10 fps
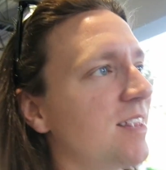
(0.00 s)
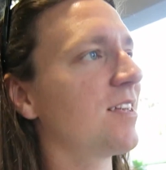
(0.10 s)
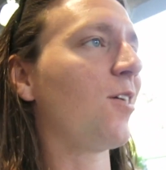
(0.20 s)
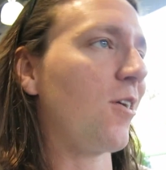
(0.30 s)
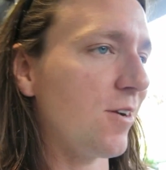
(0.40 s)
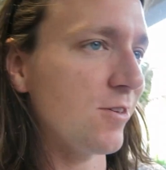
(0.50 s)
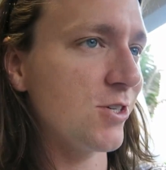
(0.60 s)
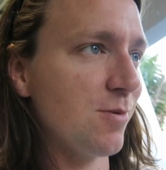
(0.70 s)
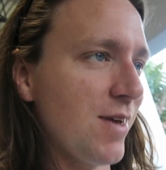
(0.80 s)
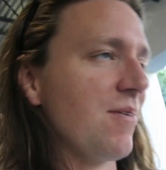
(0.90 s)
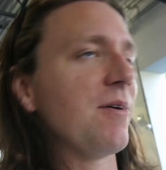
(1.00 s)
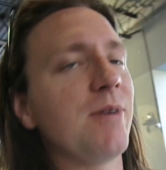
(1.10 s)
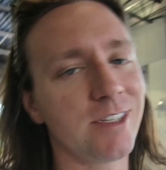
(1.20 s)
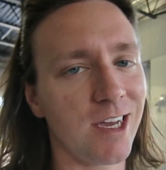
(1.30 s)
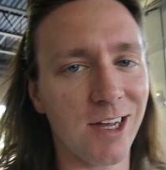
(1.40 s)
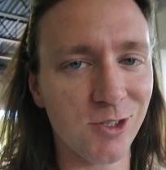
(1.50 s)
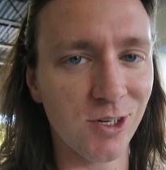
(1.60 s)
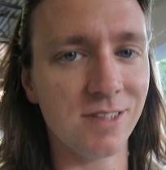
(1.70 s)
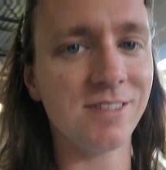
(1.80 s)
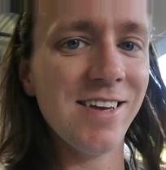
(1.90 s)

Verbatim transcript: at the car dealership. Anyway, let's kick it, chicken.